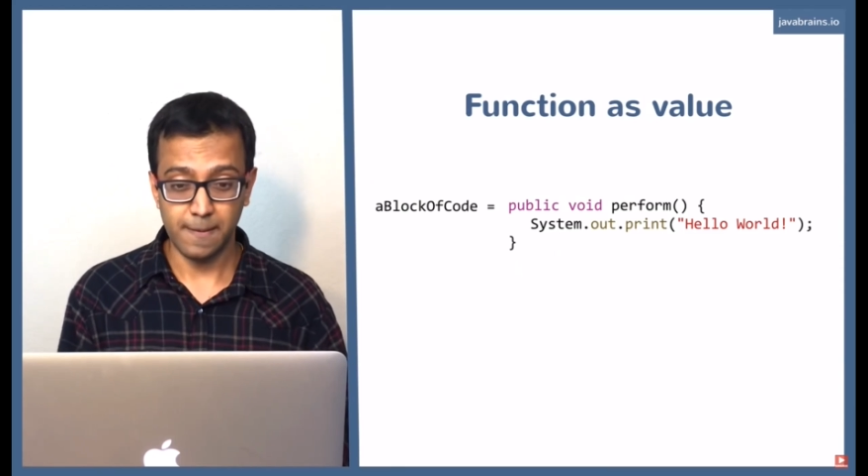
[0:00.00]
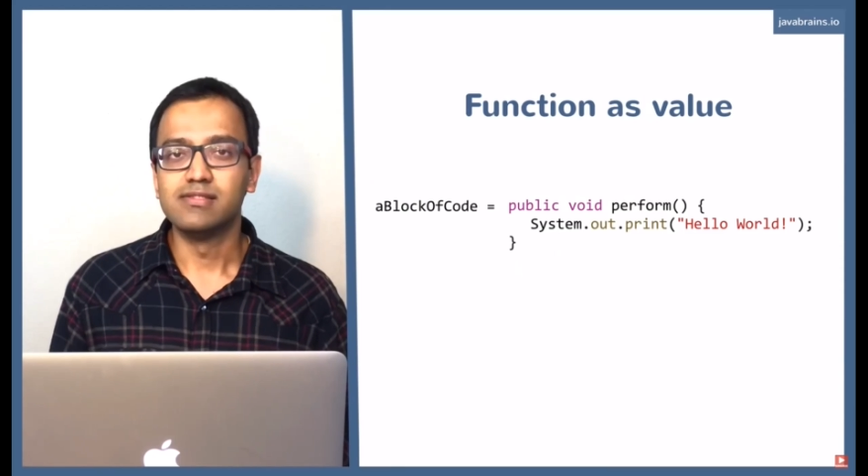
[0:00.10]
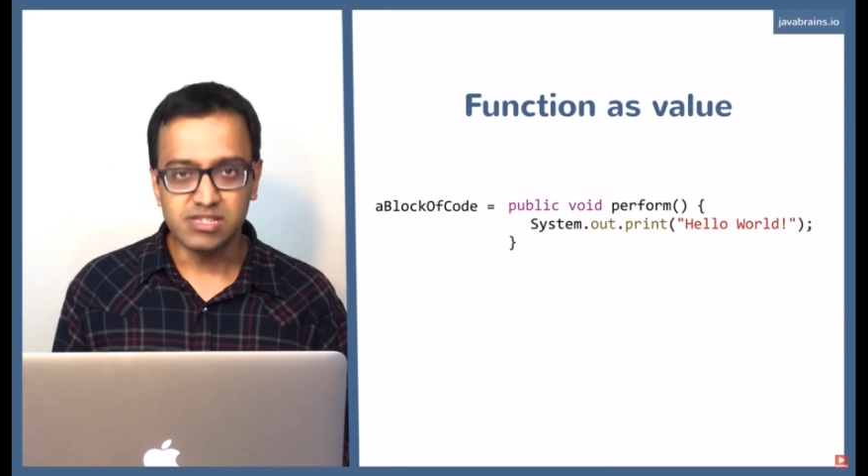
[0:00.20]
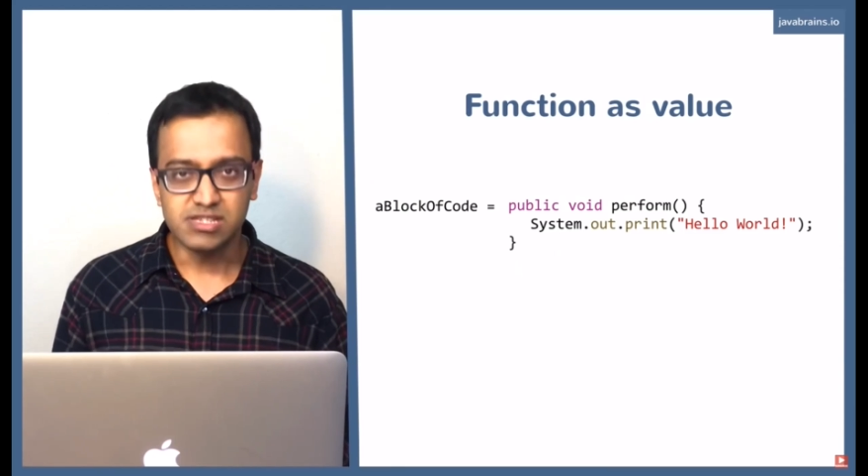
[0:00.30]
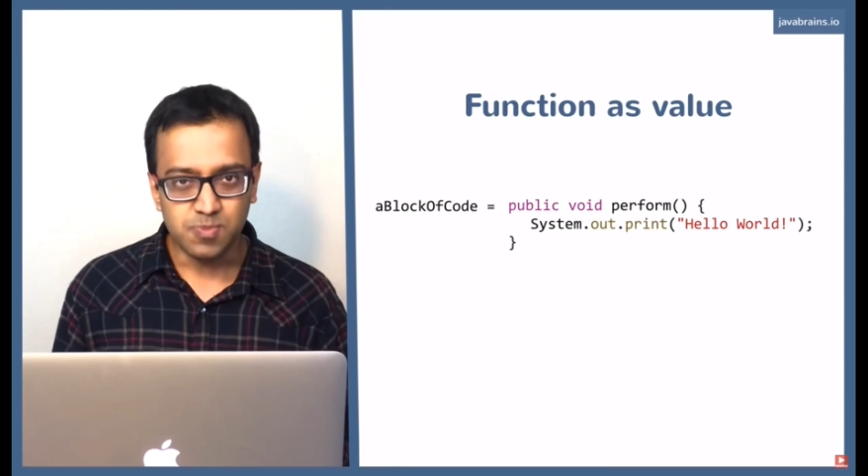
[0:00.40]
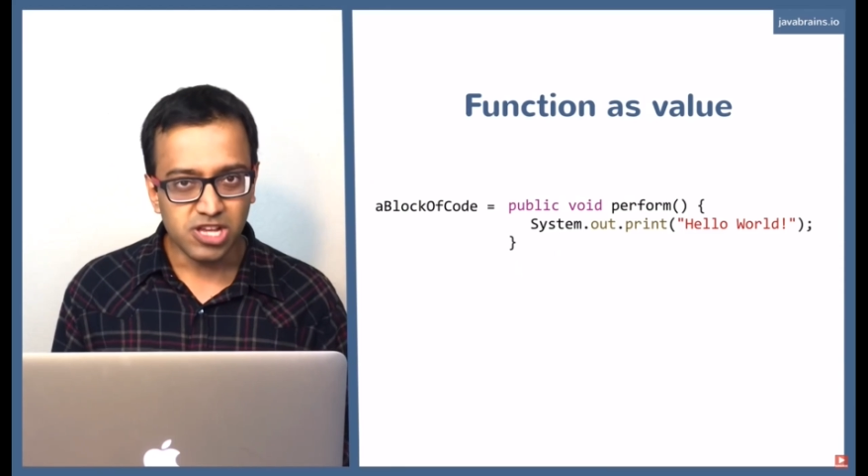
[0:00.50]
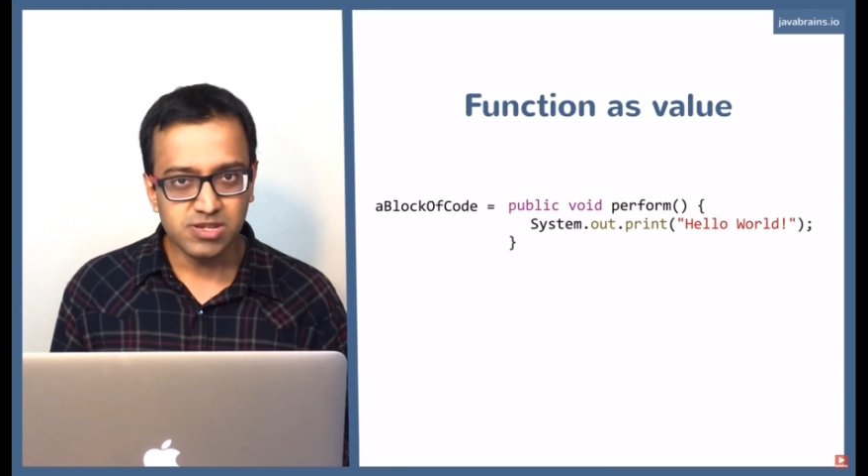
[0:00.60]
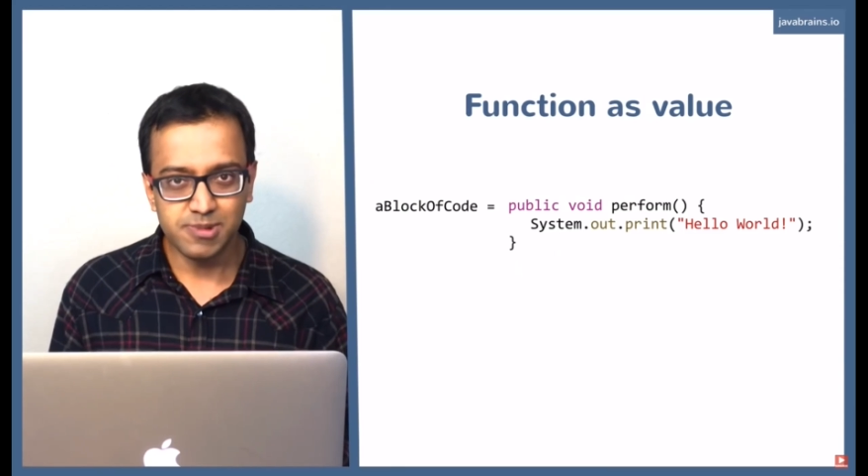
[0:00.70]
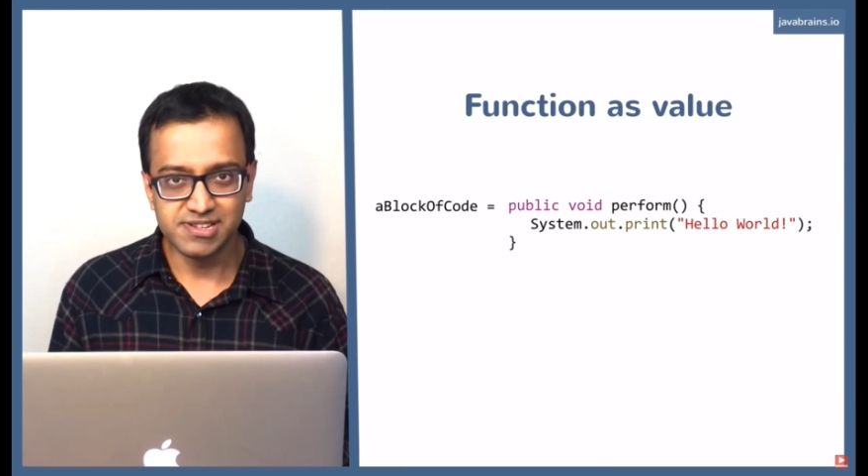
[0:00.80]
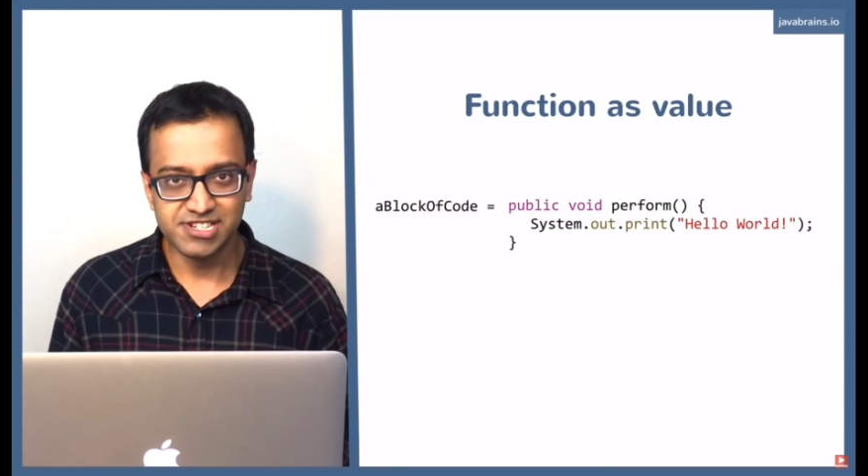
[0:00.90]
This is
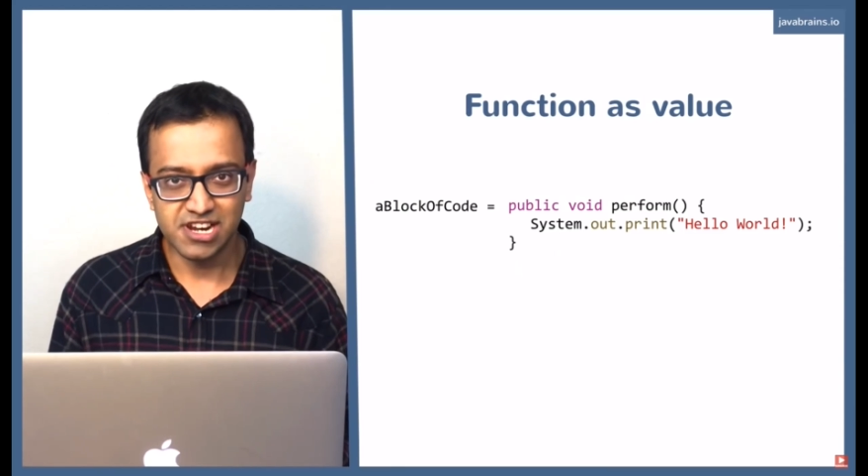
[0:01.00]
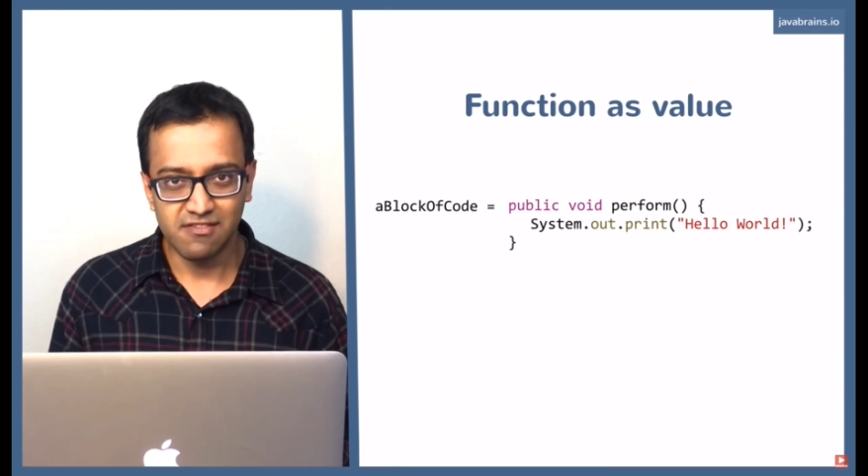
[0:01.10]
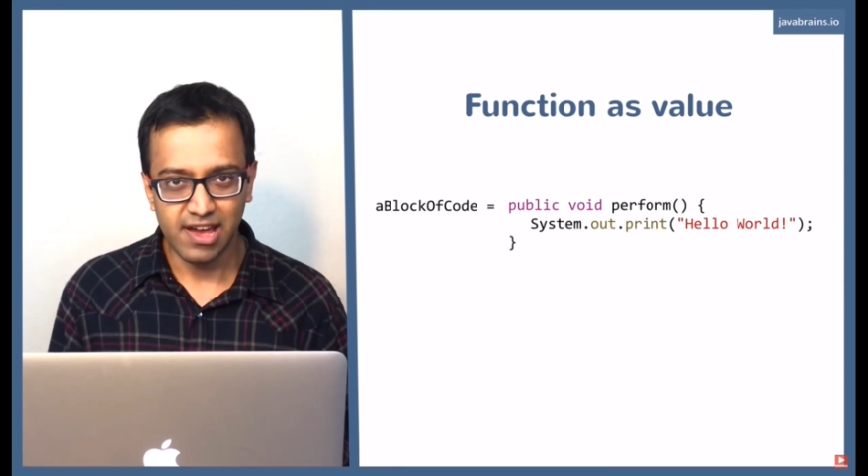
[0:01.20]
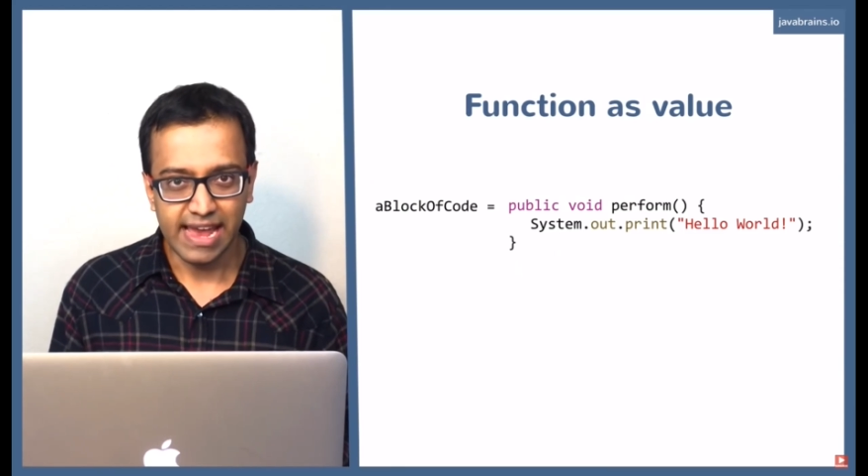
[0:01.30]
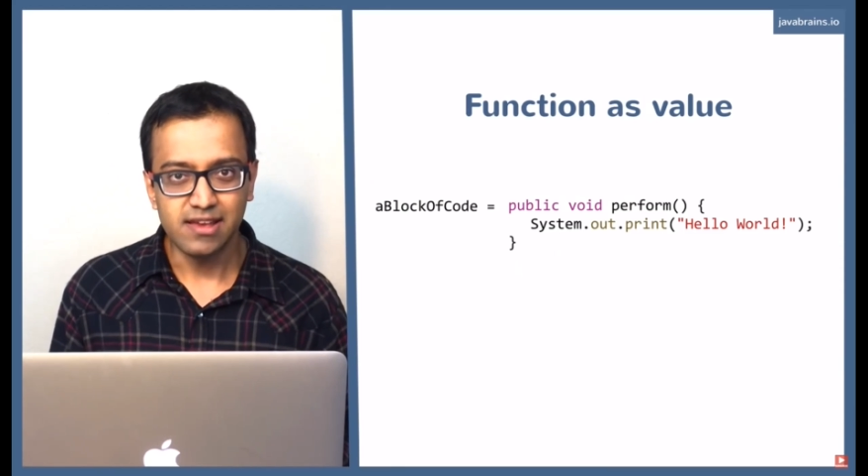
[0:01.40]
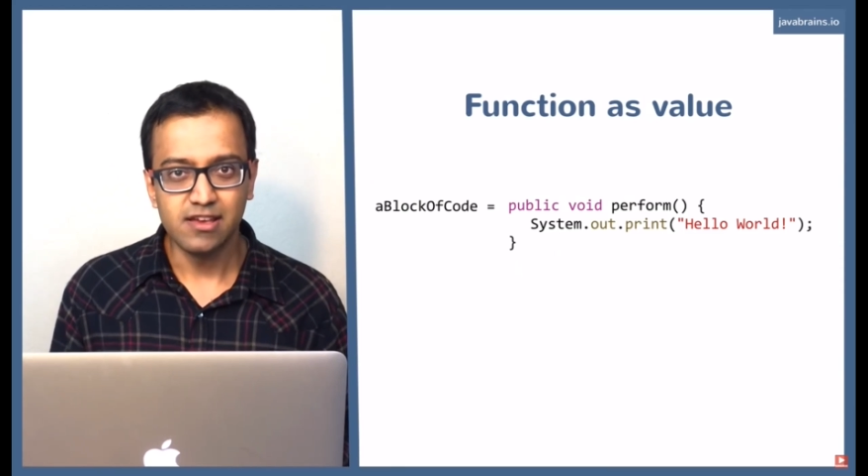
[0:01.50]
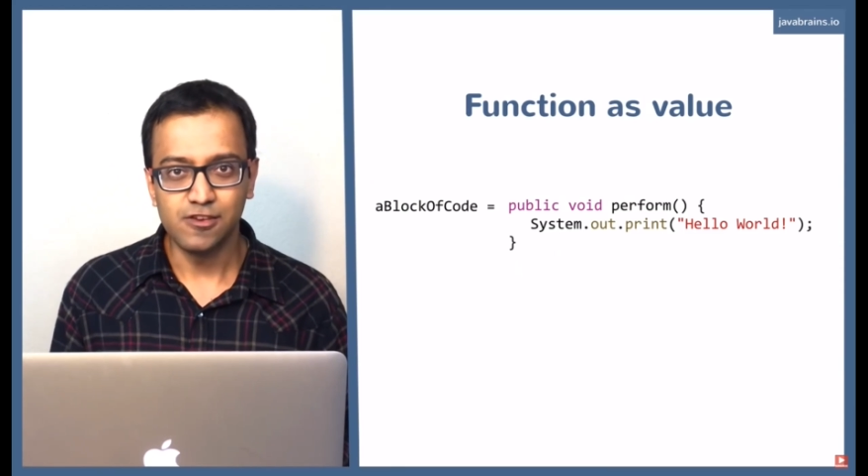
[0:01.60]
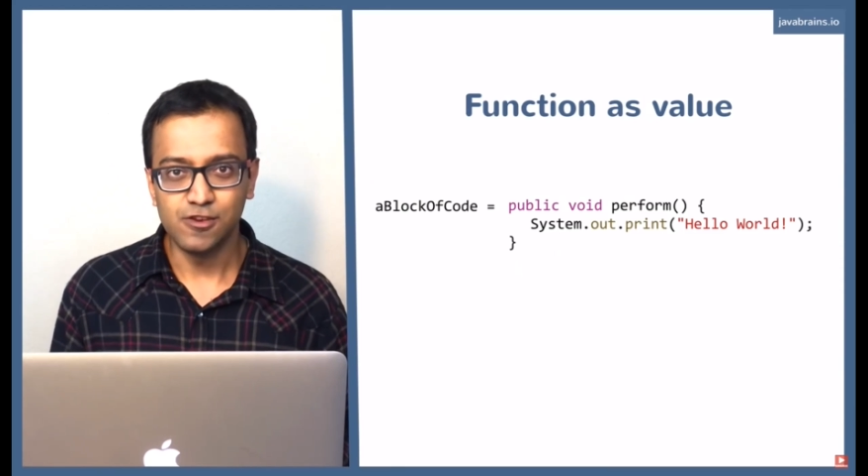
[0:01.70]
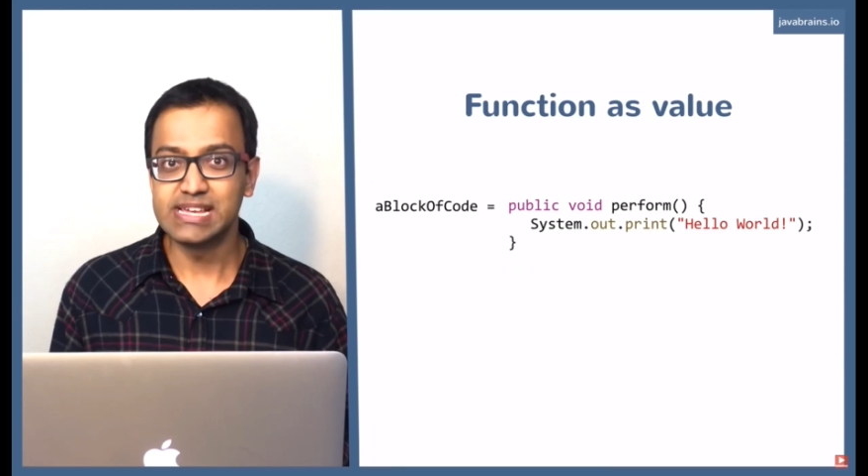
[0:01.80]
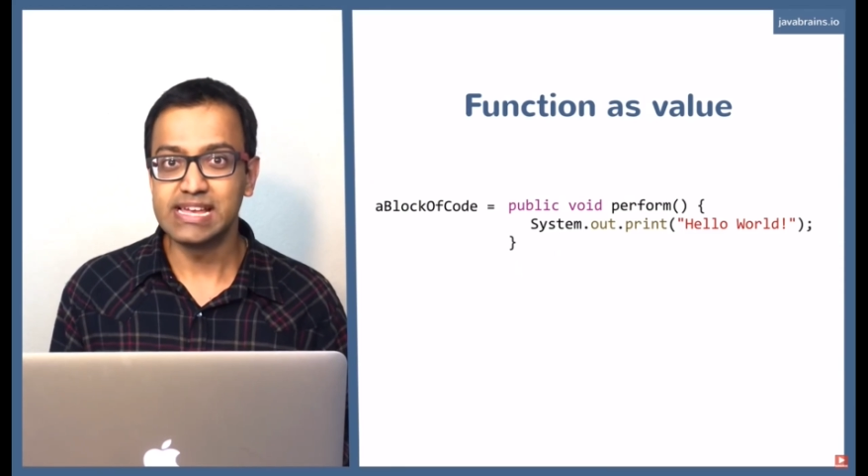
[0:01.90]
possible in Java 8
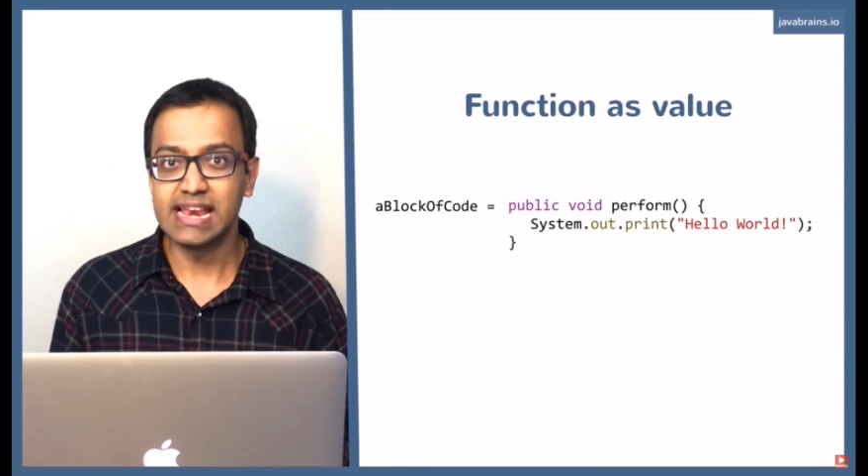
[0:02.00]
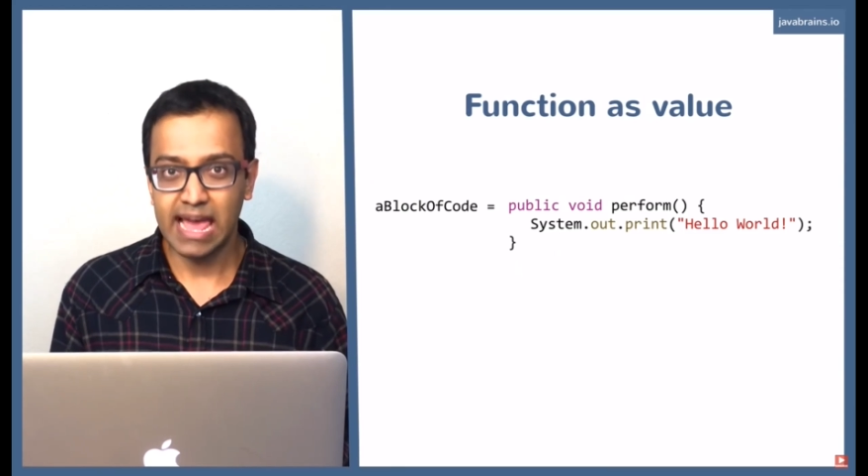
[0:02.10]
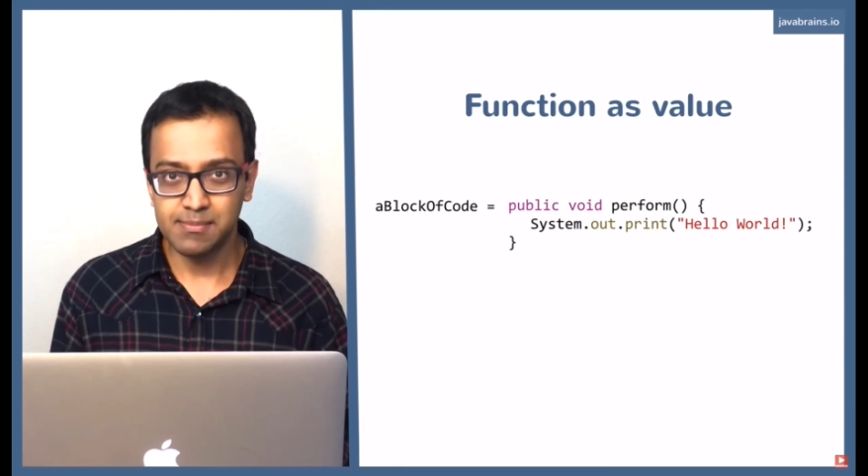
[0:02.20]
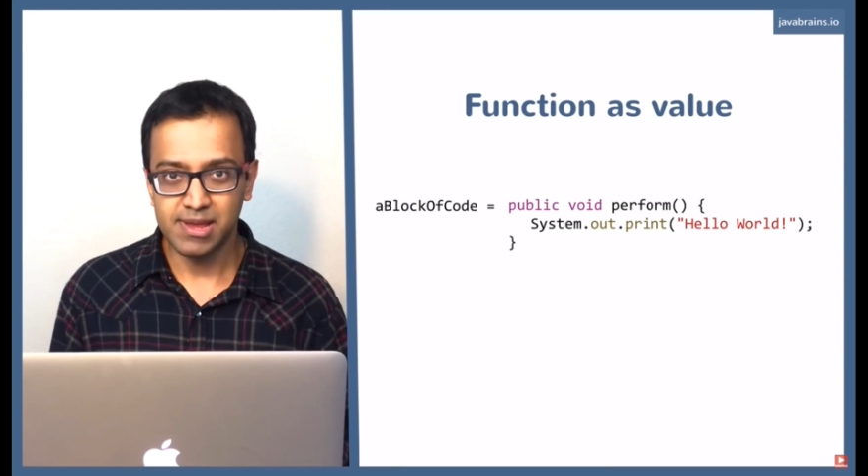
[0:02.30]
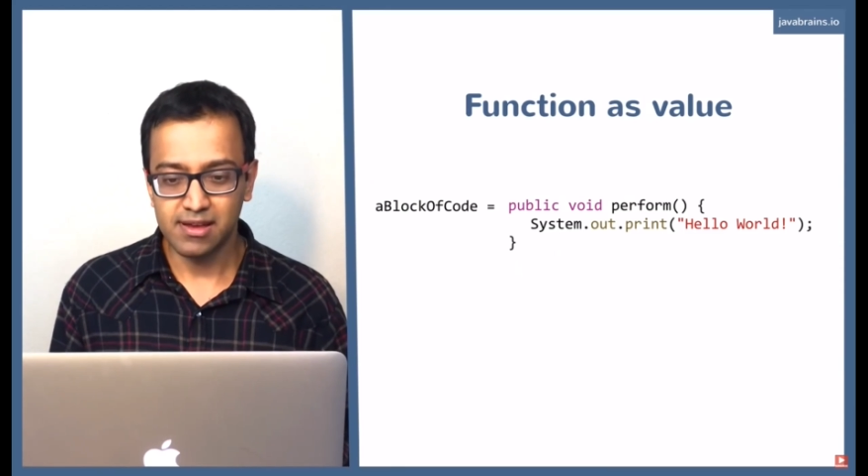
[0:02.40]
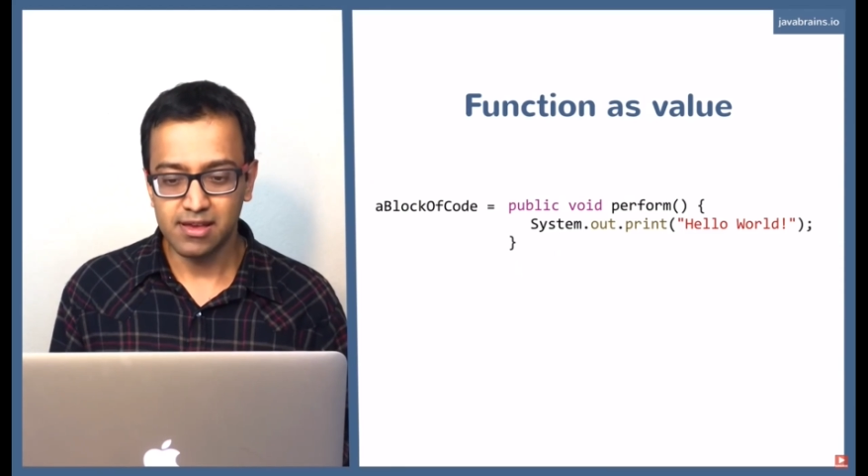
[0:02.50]
using Lambda.